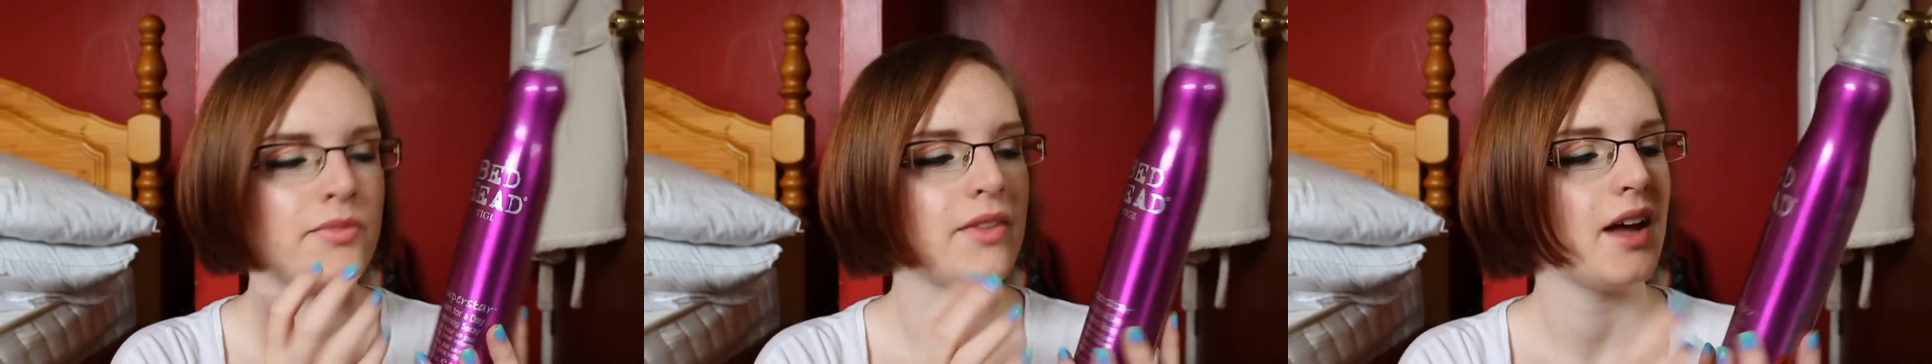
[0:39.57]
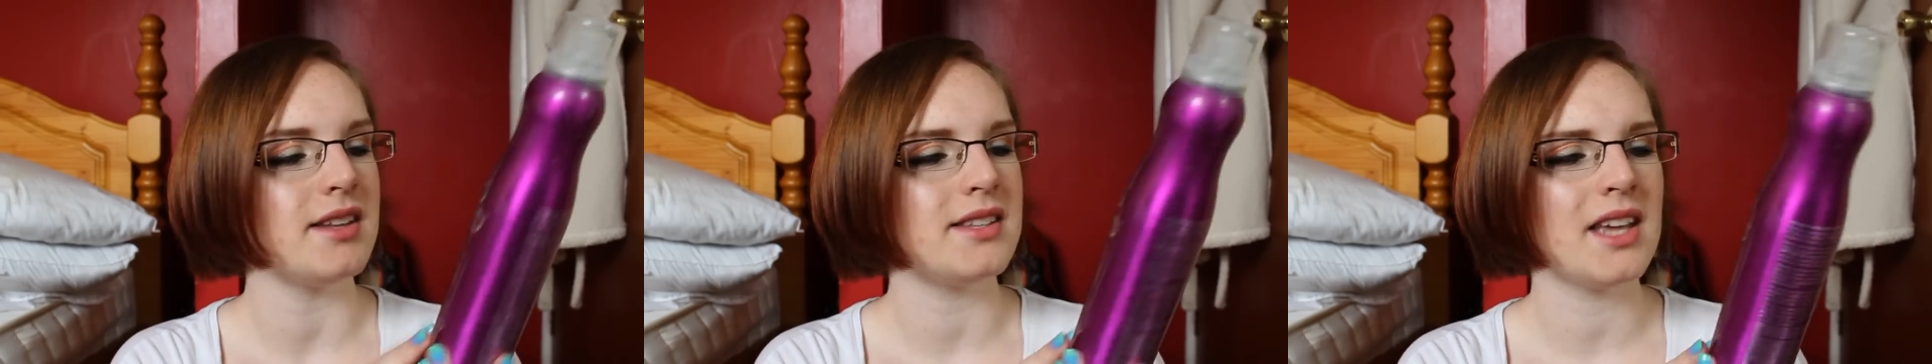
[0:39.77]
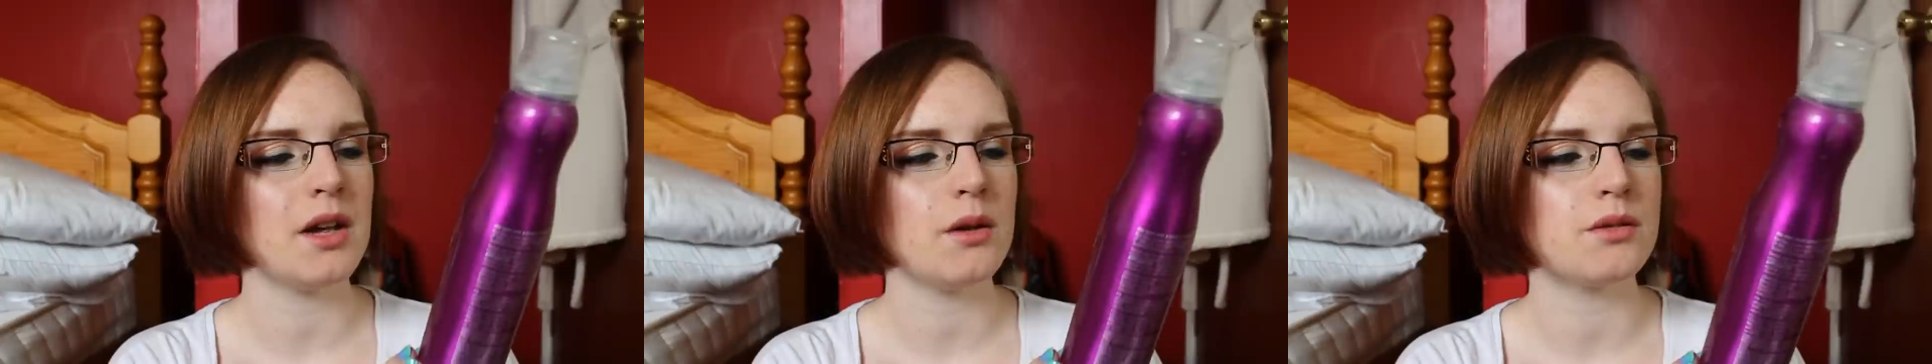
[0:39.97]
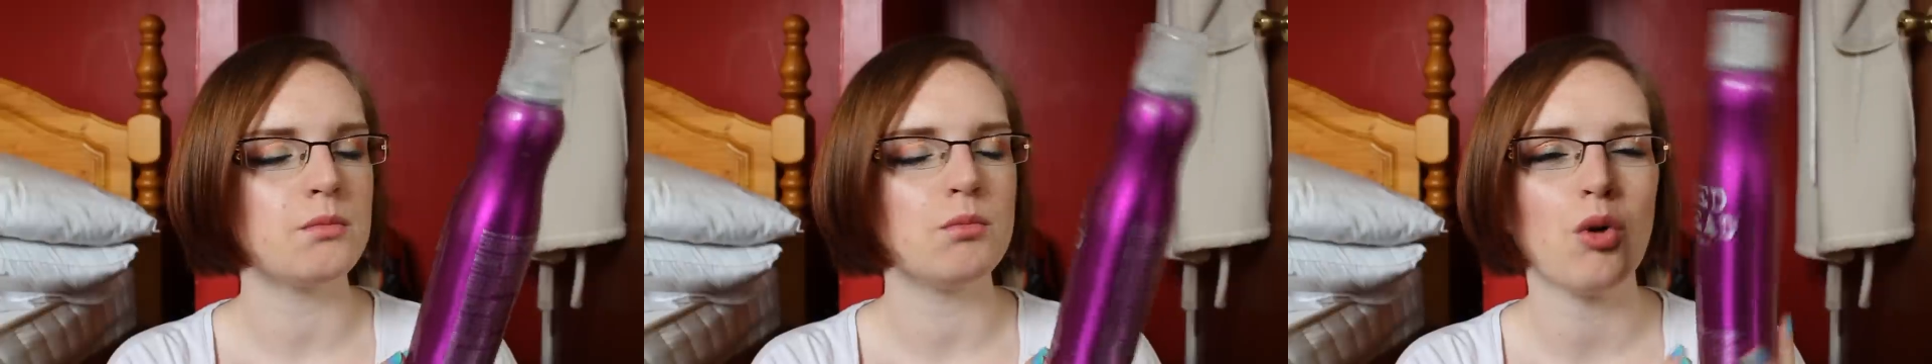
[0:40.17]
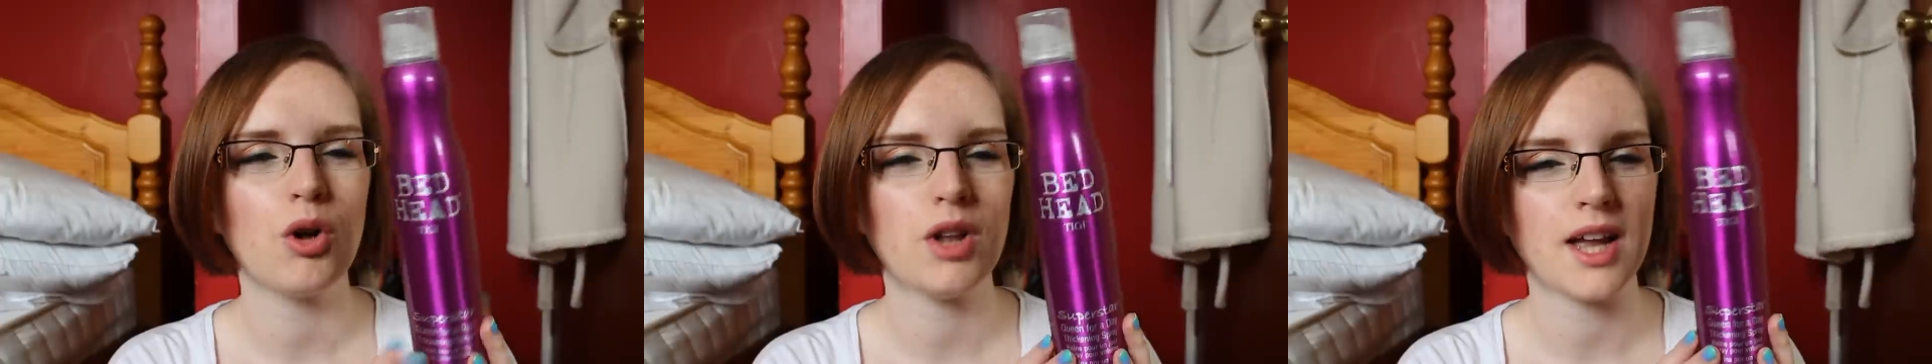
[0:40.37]
I'd say it was
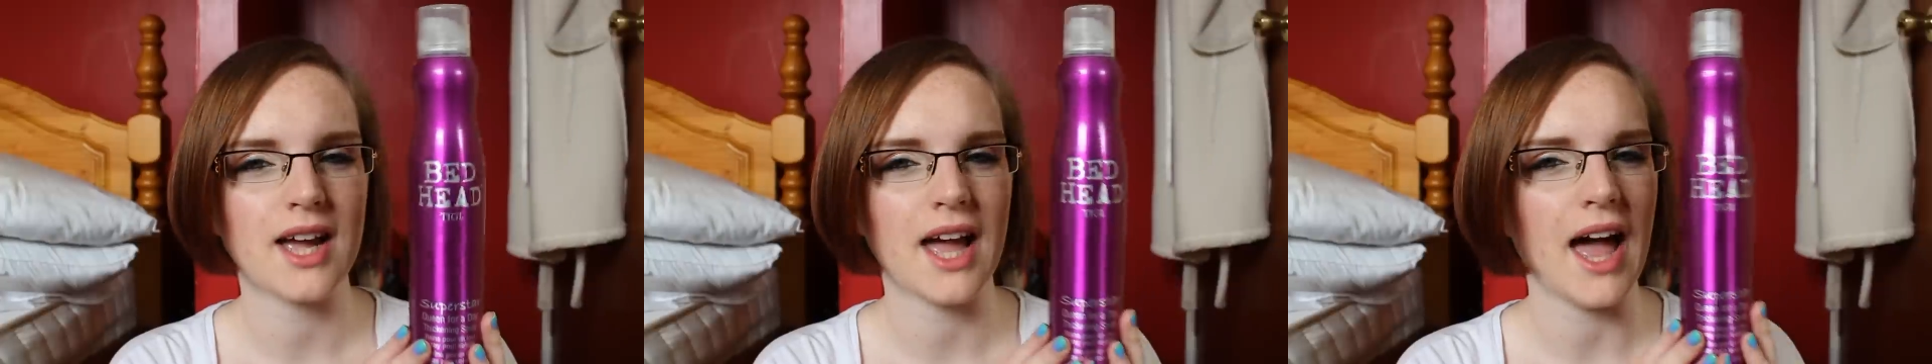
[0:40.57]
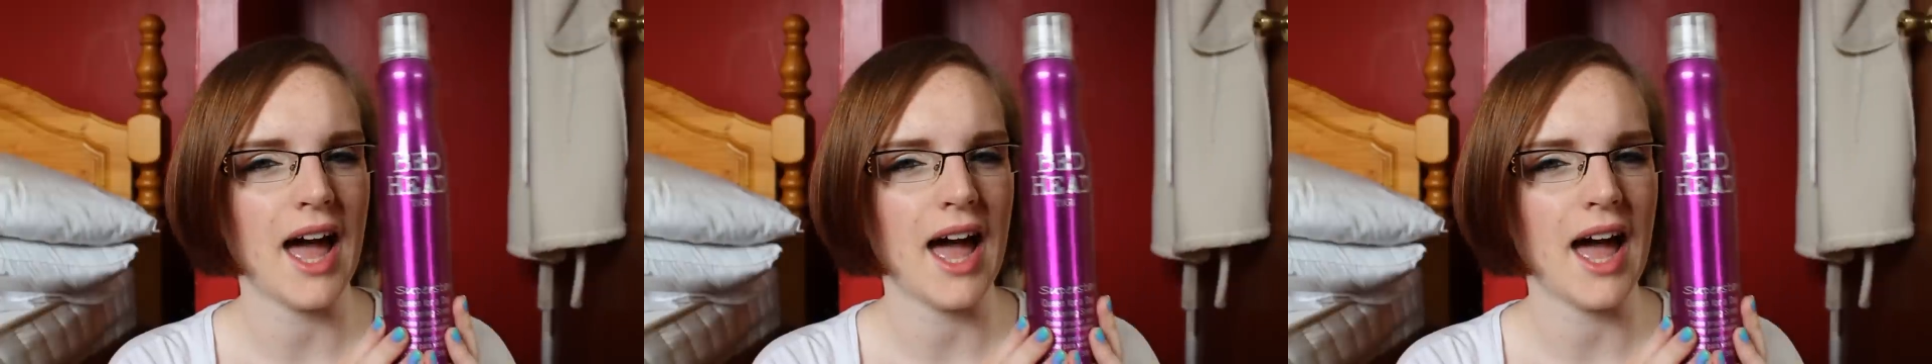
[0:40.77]
more like a